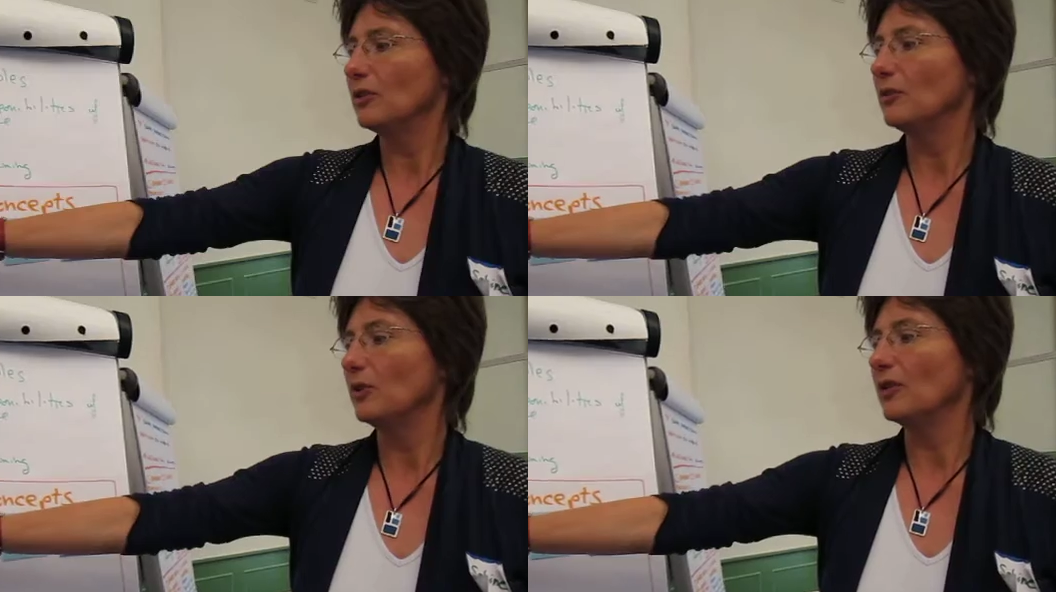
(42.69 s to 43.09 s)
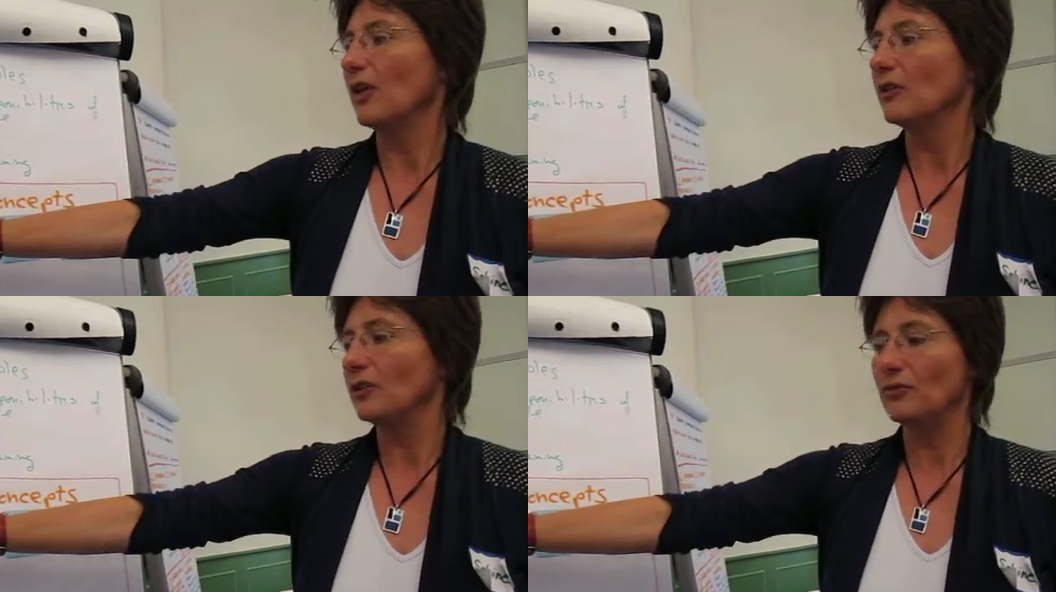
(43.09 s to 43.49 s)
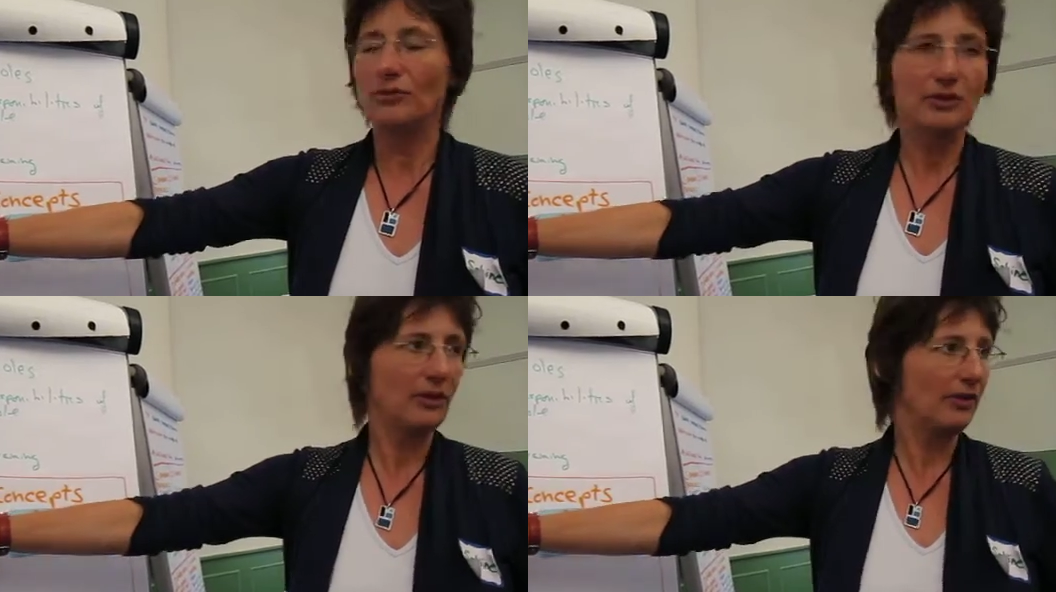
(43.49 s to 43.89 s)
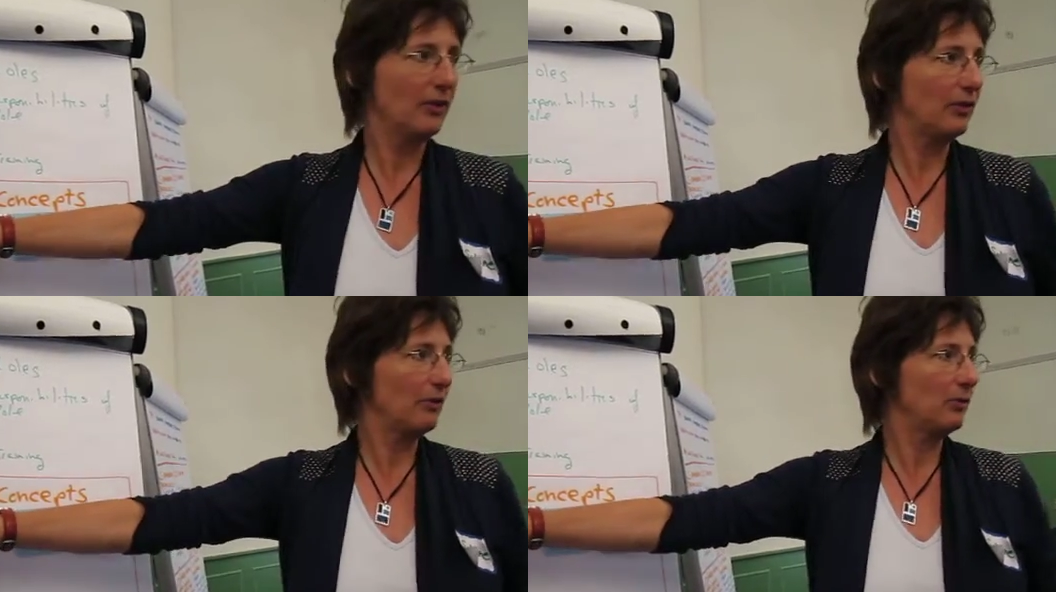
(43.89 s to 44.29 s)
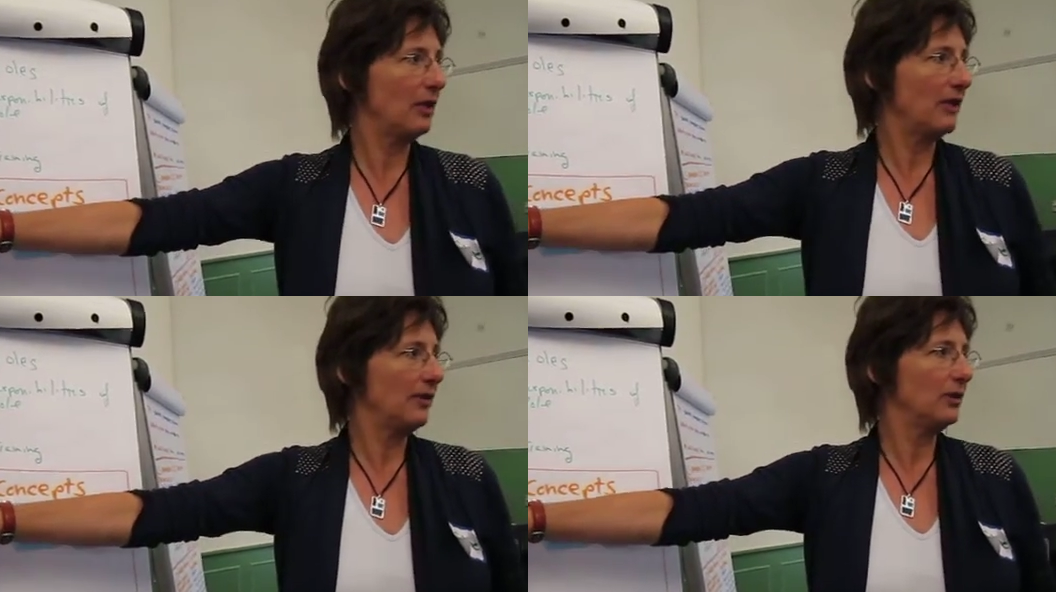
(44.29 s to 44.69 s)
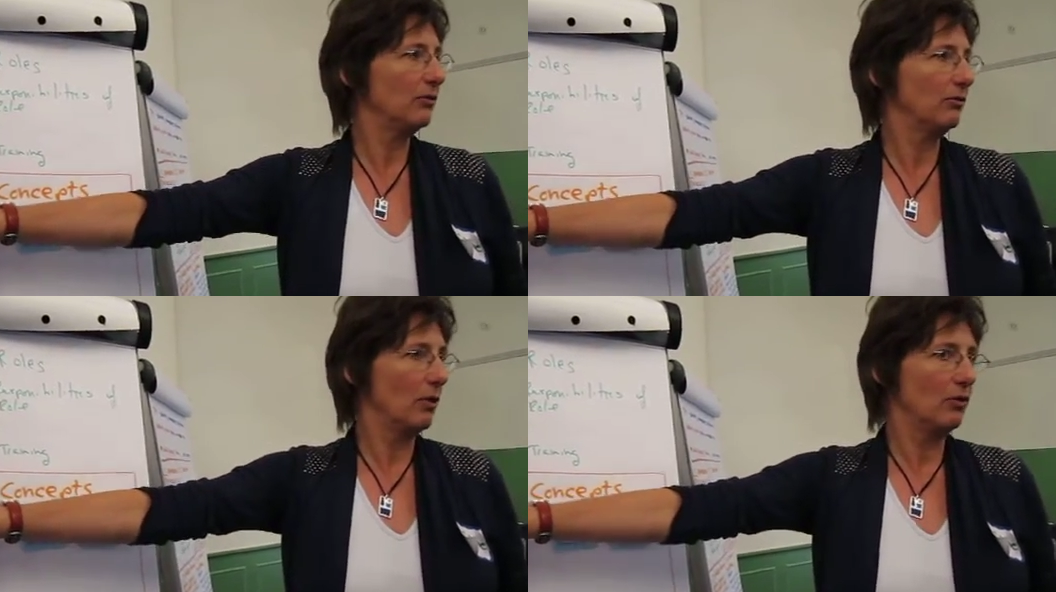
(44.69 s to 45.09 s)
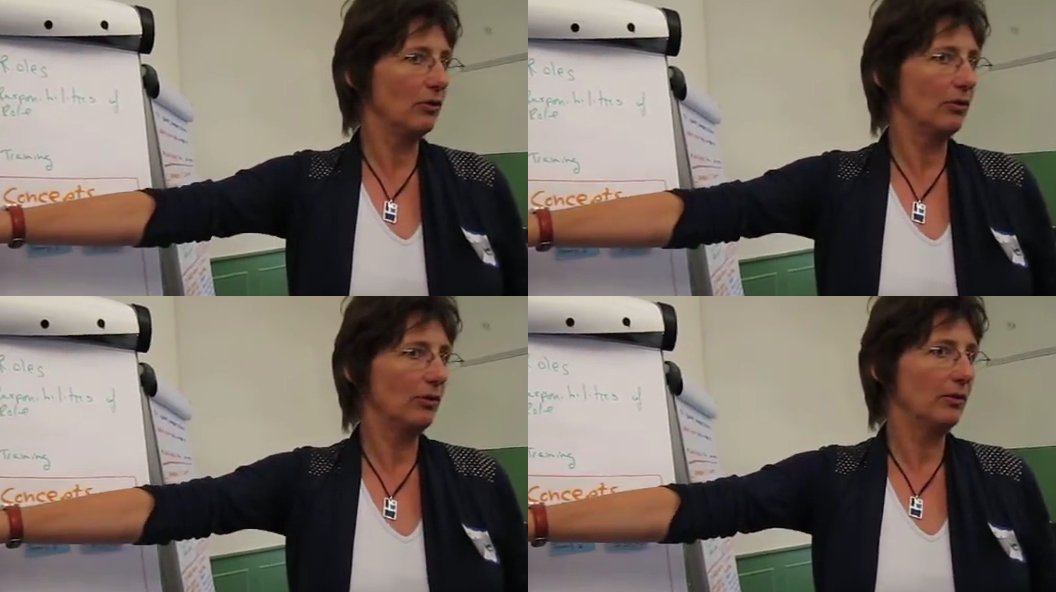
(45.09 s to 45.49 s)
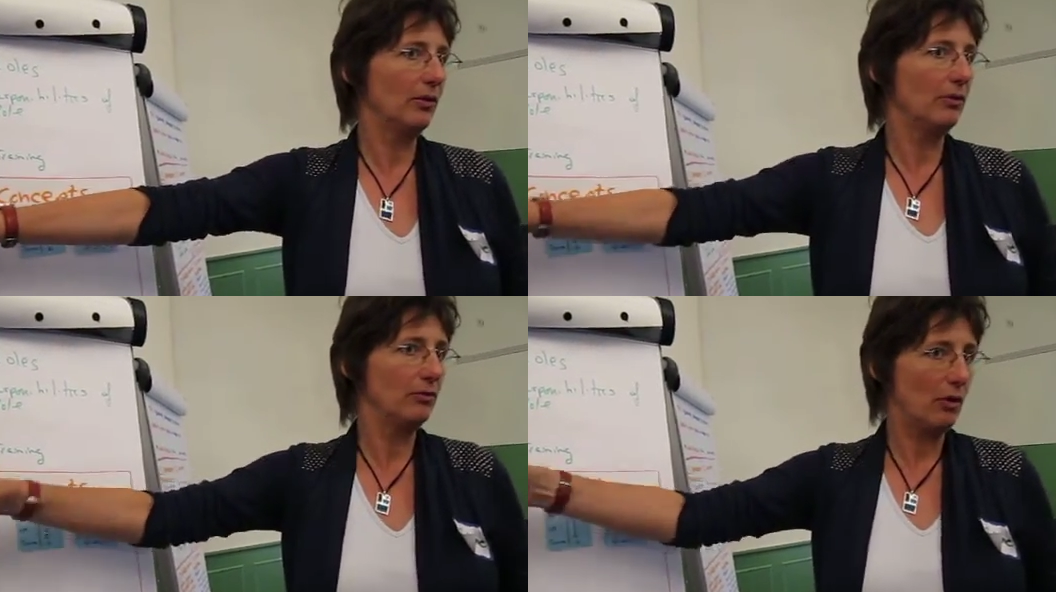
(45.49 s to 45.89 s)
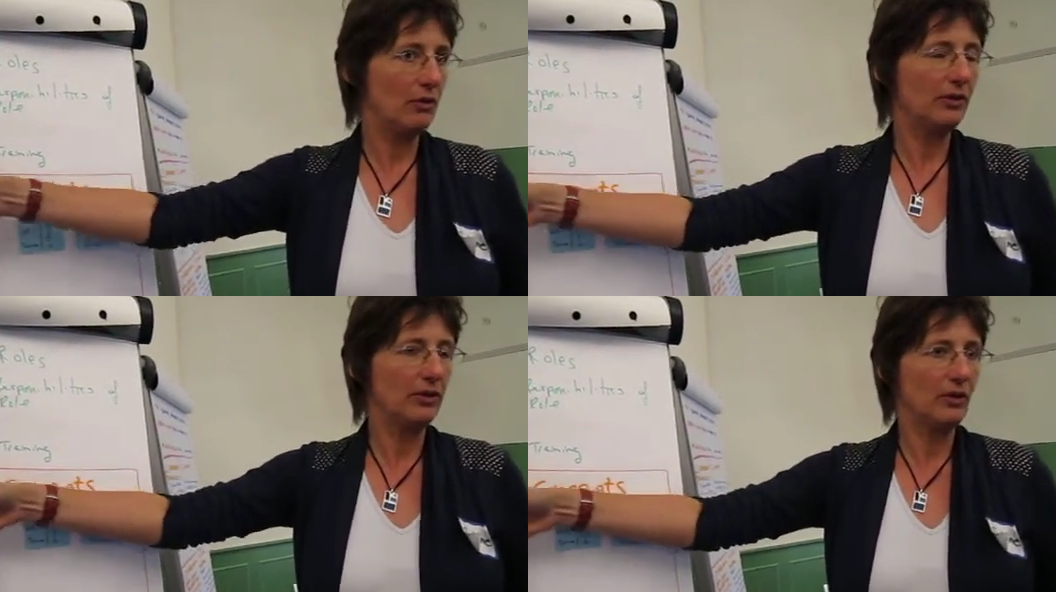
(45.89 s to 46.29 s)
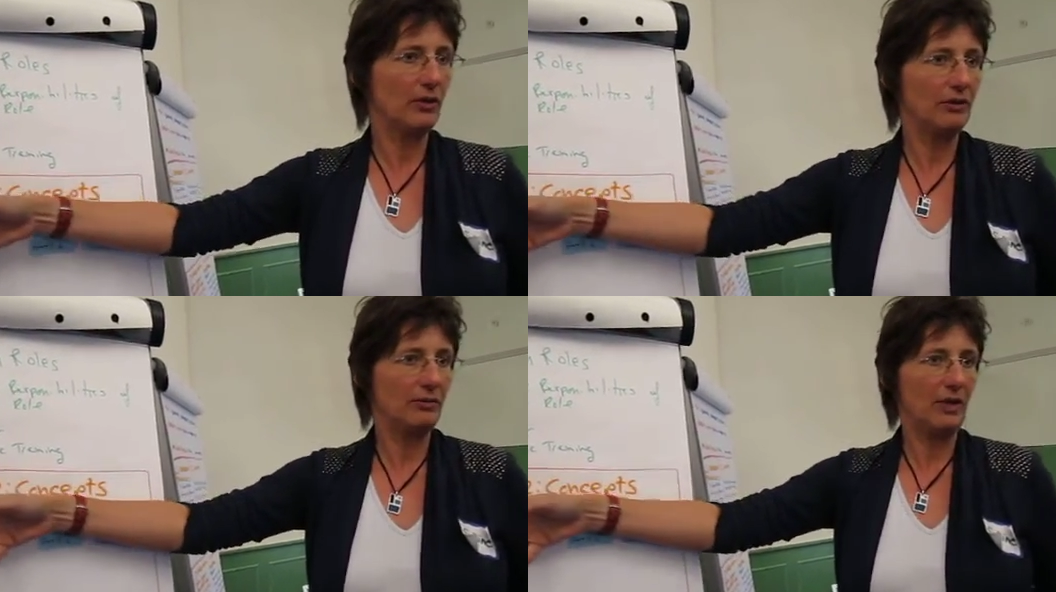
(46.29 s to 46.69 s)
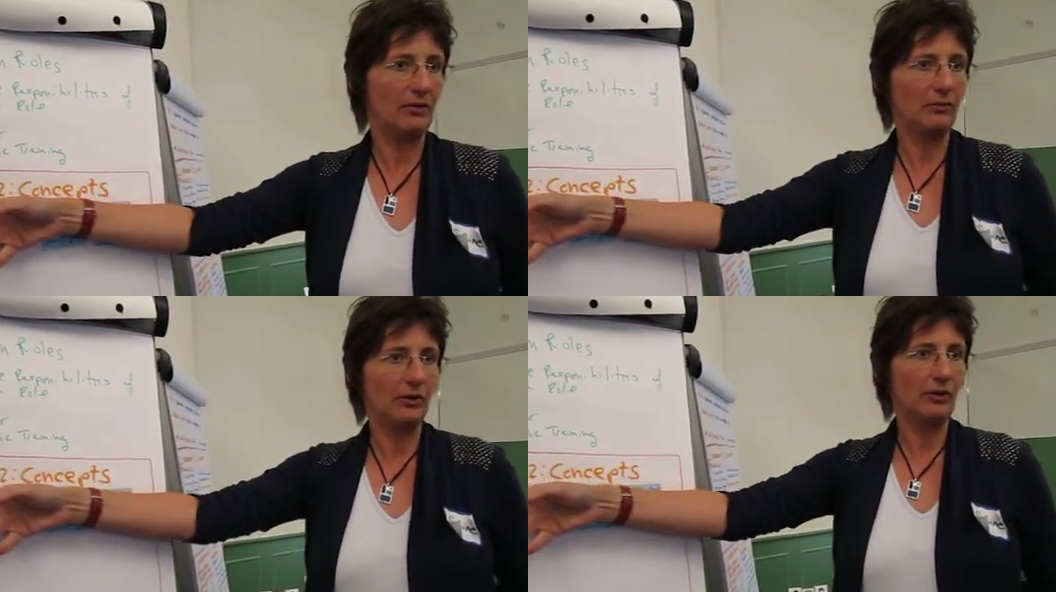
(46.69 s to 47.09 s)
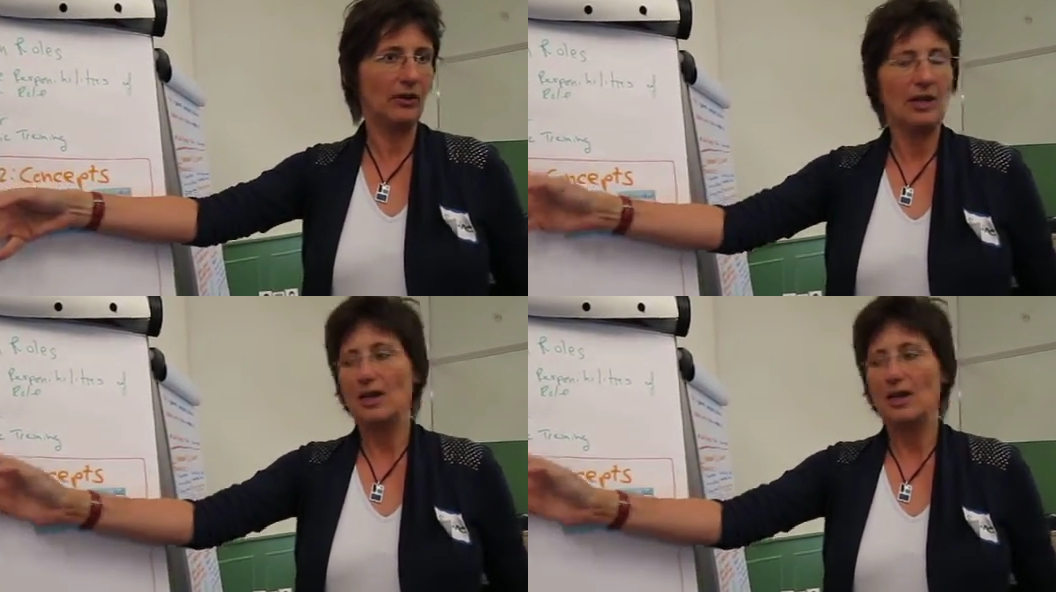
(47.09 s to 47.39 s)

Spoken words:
What are the differences to classical roles or the roles in your environment?